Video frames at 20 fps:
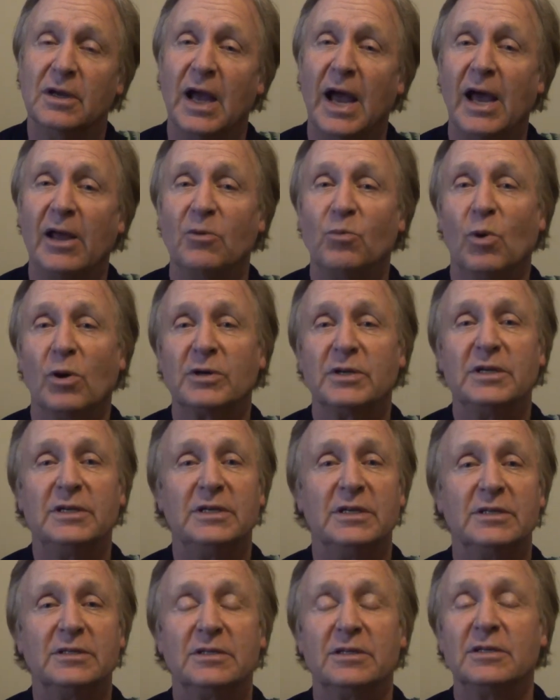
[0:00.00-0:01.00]
and what
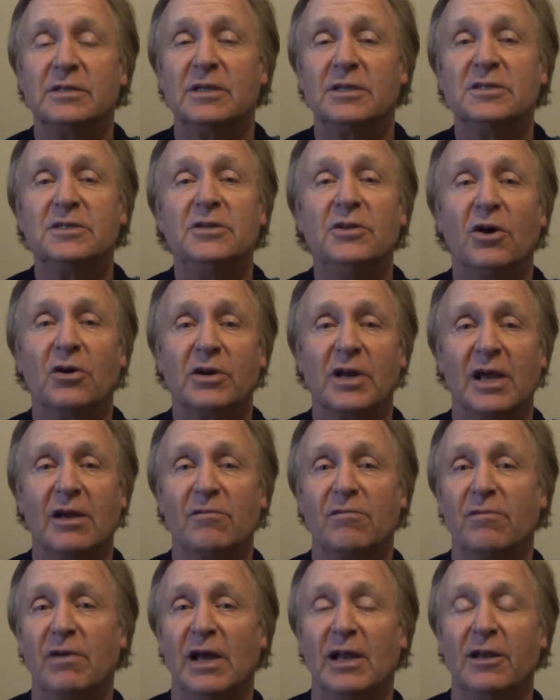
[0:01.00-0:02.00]
it is that does not
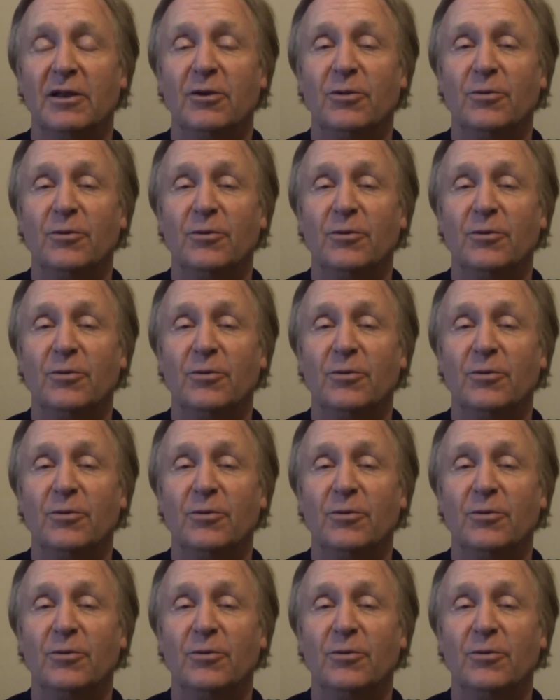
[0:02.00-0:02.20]
have value.